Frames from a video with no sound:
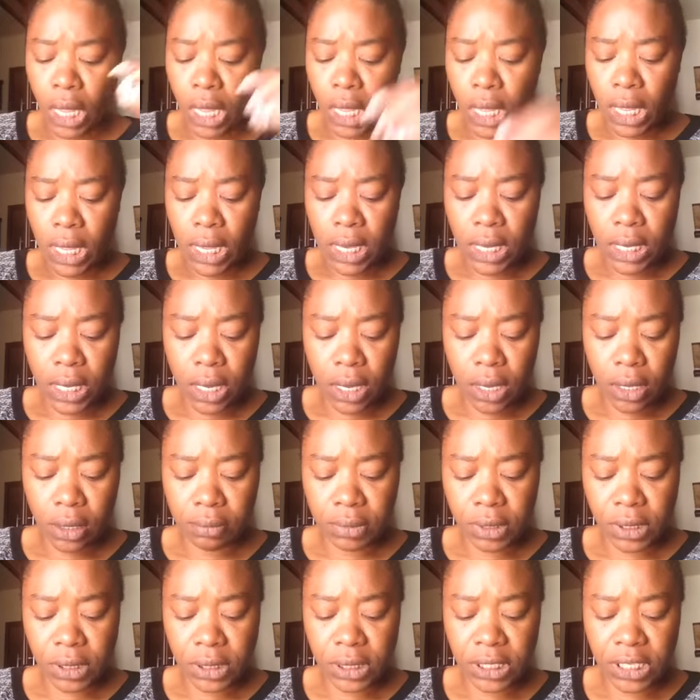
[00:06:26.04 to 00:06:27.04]
And
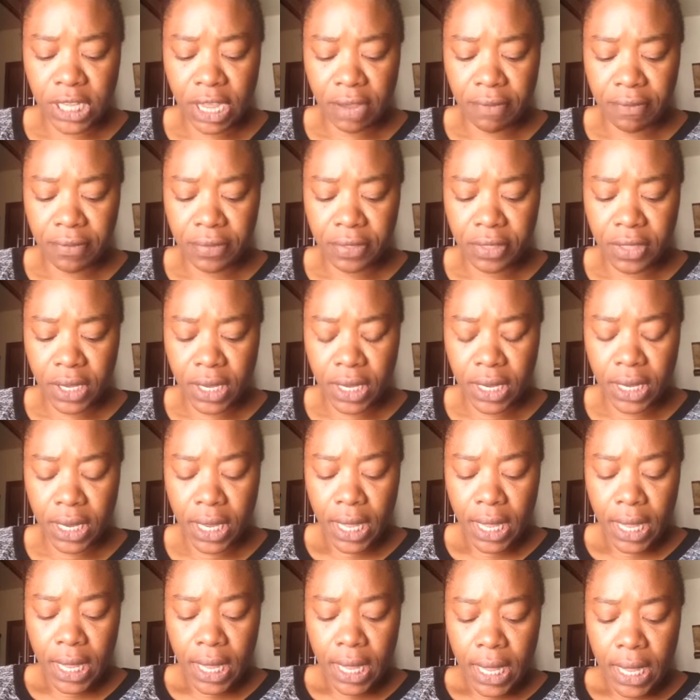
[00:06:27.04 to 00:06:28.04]
um, the seventh thing,
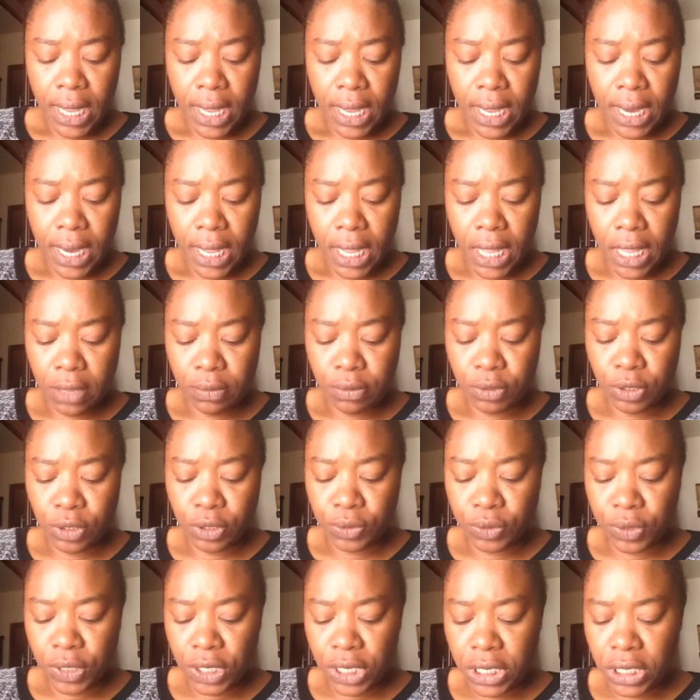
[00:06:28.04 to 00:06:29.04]
it helps
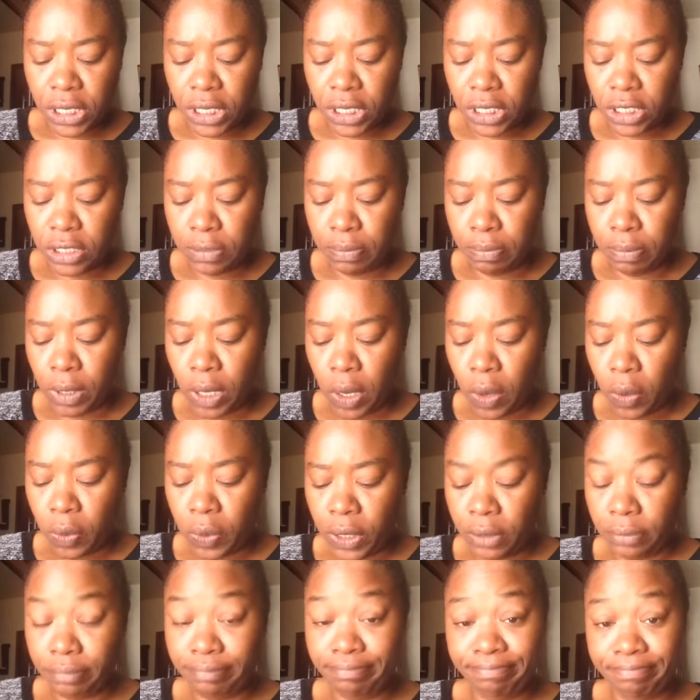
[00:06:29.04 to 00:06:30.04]
to ease
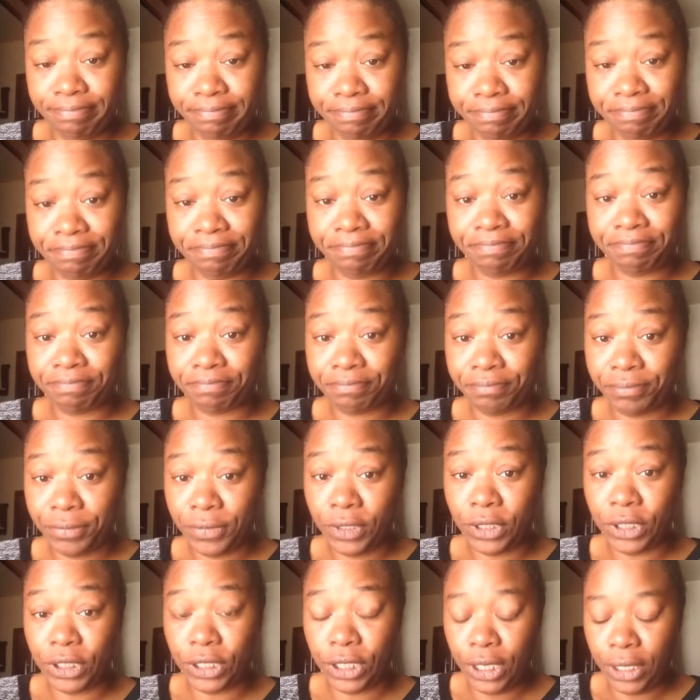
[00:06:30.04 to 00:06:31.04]
bloating.
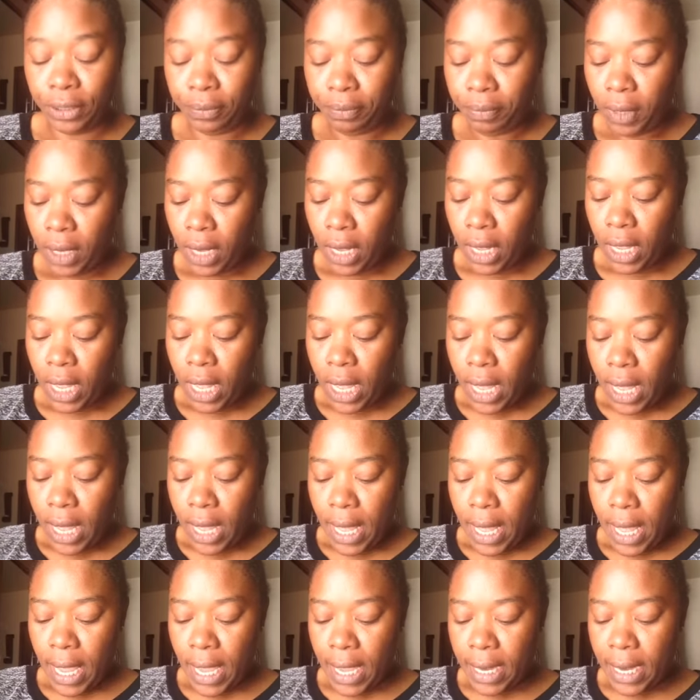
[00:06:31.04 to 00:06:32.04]
Good.
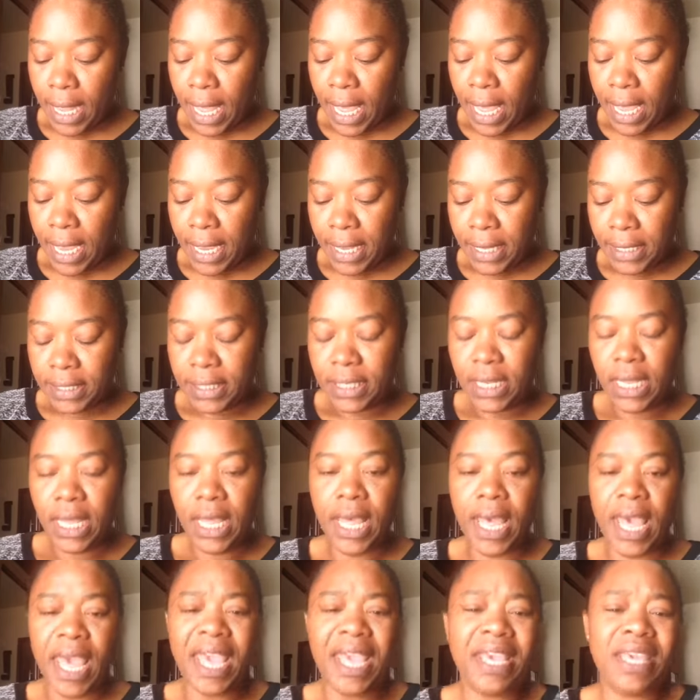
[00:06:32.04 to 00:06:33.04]
And aches,
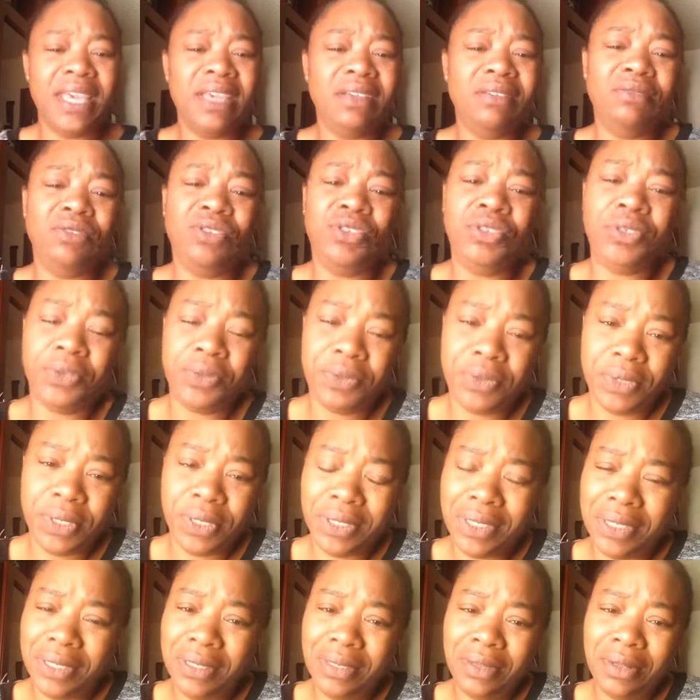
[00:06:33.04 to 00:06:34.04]
aching
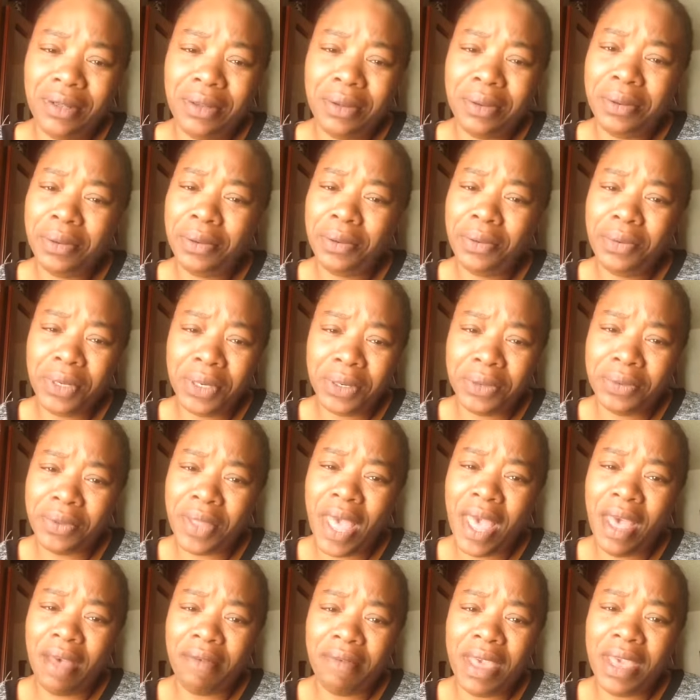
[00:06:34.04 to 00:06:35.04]
joints. Who don't
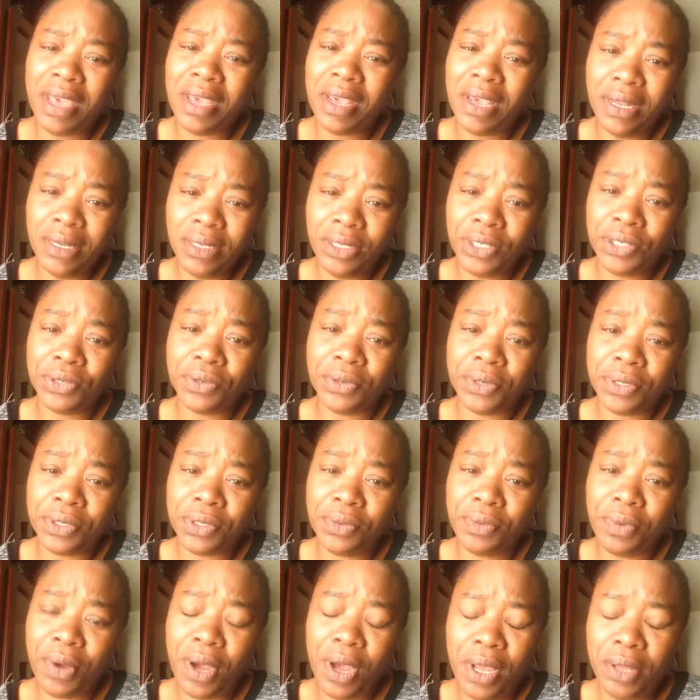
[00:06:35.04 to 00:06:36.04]
have aching
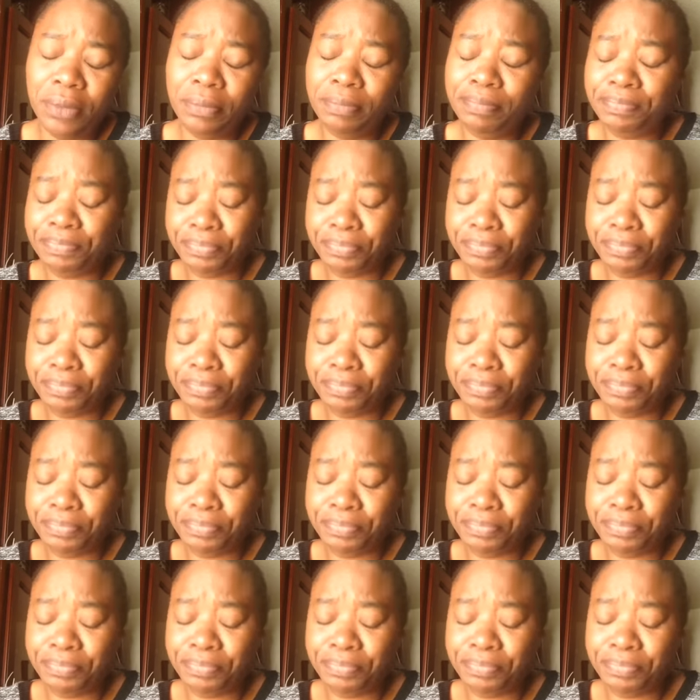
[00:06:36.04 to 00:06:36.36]
joints, right?